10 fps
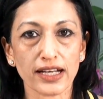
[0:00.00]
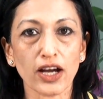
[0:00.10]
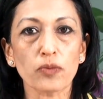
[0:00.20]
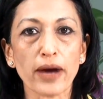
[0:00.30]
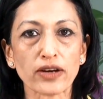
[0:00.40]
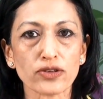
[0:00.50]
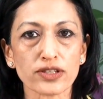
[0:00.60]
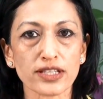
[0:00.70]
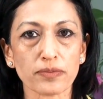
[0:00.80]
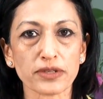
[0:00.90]
Now
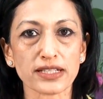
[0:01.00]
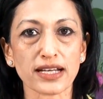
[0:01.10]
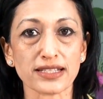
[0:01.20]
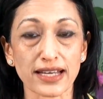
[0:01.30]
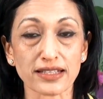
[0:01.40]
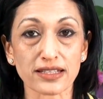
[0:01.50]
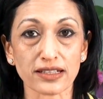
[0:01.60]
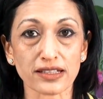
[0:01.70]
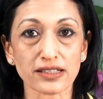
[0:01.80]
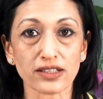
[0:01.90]
baroreceptors are
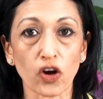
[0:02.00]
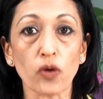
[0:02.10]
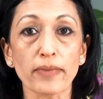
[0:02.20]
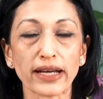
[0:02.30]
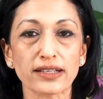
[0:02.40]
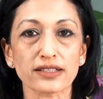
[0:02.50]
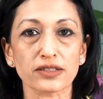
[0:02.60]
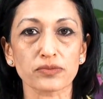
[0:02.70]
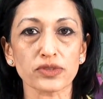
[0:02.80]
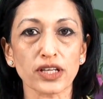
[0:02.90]
sensors or
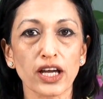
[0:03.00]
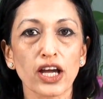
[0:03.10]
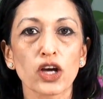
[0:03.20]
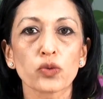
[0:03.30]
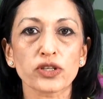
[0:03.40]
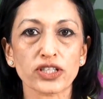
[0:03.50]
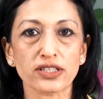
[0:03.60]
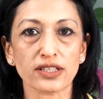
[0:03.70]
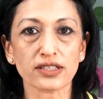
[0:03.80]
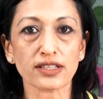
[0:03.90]
mechanisms which
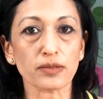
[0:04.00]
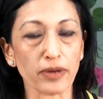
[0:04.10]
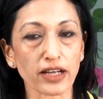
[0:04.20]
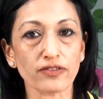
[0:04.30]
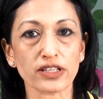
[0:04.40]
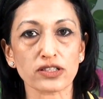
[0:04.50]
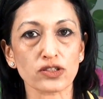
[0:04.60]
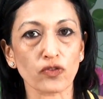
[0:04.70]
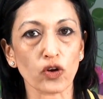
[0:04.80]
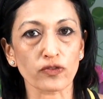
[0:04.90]
exist in the blood vessels
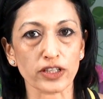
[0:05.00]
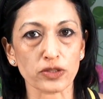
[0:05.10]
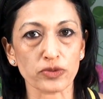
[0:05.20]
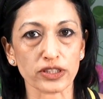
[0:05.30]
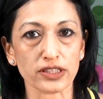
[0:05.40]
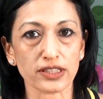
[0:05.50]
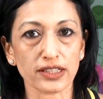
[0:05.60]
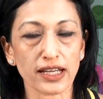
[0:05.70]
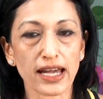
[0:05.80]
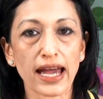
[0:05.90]
of all vertebrates,
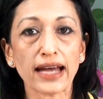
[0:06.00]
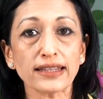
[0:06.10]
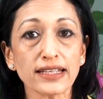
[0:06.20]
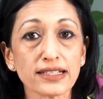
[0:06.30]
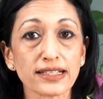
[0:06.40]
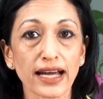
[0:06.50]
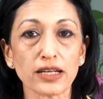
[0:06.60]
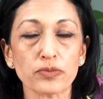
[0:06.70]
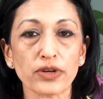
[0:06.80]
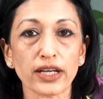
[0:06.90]
and these
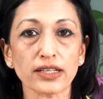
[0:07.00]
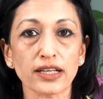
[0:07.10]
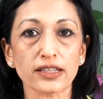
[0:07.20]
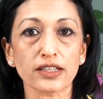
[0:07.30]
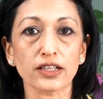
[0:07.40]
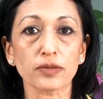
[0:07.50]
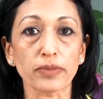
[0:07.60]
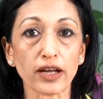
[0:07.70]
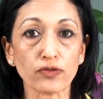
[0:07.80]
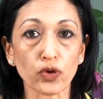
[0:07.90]
calibrate the
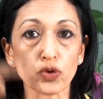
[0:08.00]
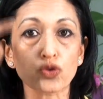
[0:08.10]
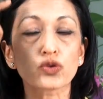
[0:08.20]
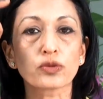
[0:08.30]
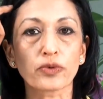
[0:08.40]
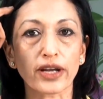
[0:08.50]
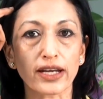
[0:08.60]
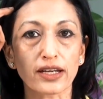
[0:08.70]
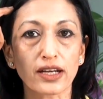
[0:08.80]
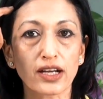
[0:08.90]
blood flow to the
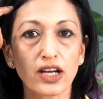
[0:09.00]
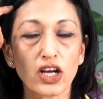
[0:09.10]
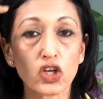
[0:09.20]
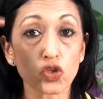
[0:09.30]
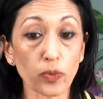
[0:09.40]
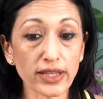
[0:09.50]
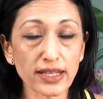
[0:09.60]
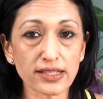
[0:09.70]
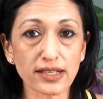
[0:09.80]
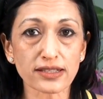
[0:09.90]
brain. So when
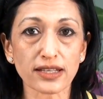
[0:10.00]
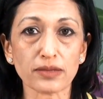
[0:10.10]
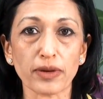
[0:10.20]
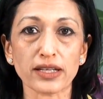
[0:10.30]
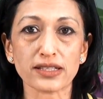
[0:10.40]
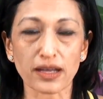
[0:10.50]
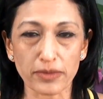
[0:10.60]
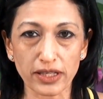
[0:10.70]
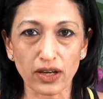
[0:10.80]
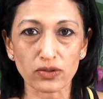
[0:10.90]
they sense that the blood is
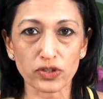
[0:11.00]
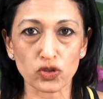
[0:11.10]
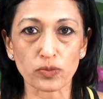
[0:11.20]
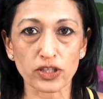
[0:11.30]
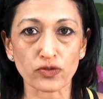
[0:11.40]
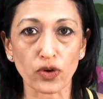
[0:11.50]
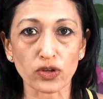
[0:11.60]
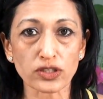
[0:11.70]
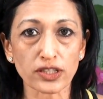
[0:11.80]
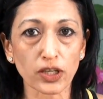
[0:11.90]
coming down with so much
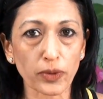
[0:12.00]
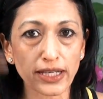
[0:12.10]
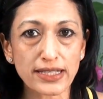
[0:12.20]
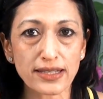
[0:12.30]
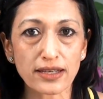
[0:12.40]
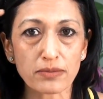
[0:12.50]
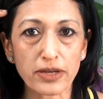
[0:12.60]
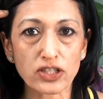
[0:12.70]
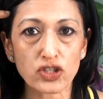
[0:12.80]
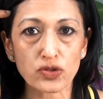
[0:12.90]
force, they quickly send a
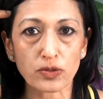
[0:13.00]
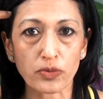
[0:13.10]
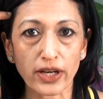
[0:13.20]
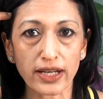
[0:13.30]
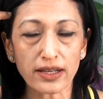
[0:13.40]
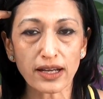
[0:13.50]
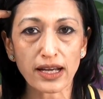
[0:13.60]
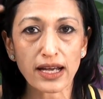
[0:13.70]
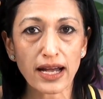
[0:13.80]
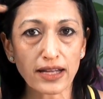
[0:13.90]
message to the brain,
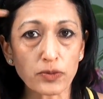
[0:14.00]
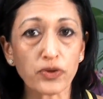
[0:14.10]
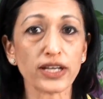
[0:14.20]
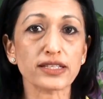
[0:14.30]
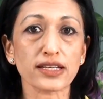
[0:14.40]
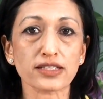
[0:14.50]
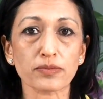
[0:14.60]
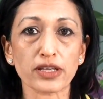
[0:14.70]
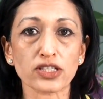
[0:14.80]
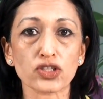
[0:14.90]
and the brain sends a
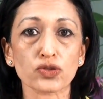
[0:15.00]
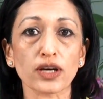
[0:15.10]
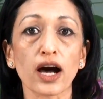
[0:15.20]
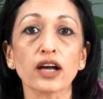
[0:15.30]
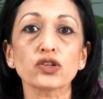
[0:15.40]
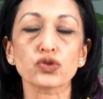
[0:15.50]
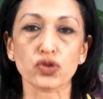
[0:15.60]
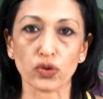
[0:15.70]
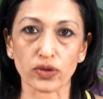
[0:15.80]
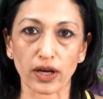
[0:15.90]
message to the heart to
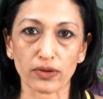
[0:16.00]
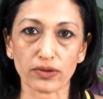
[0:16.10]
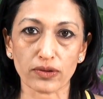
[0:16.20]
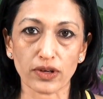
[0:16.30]
slow down.